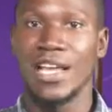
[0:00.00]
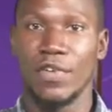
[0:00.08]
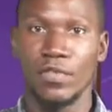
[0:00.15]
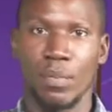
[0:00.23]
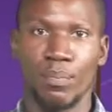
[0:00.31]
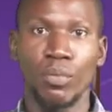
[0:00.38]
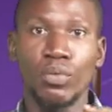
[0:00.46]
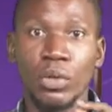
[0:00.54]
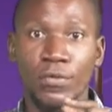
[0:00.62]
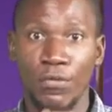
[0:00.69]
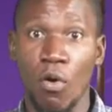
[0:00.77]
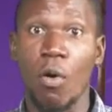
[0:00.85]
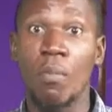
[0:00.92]
if the product
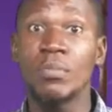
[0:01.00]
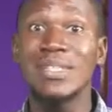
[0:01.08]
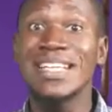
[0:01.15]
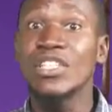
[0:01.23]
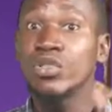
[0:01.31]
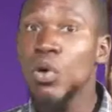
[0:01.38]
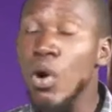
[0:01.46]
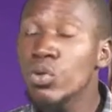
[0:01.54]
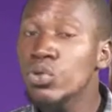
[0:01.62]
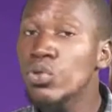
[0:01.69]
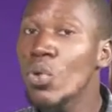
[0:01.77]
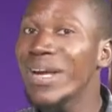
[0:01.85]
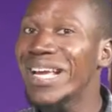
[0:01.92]
formed is
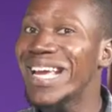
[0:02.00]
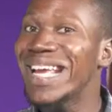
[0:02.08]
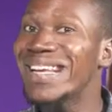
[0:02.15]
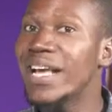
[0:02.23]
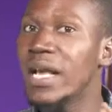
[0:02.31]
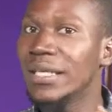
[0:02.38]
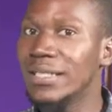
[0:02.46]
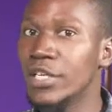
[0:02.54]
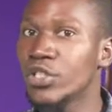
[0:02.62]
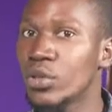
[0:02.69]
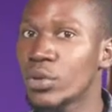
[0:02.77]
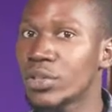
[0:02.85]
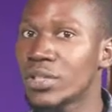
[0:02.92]
also in
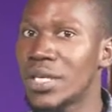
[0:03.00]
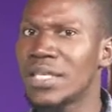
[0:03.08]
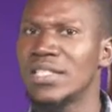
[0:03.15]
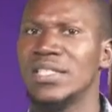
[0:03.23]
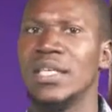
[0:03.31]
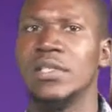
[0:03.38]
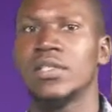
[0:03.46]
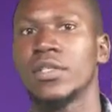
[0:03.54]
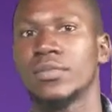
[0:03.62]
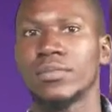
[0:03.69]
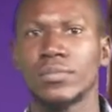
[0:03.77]
gaseous state.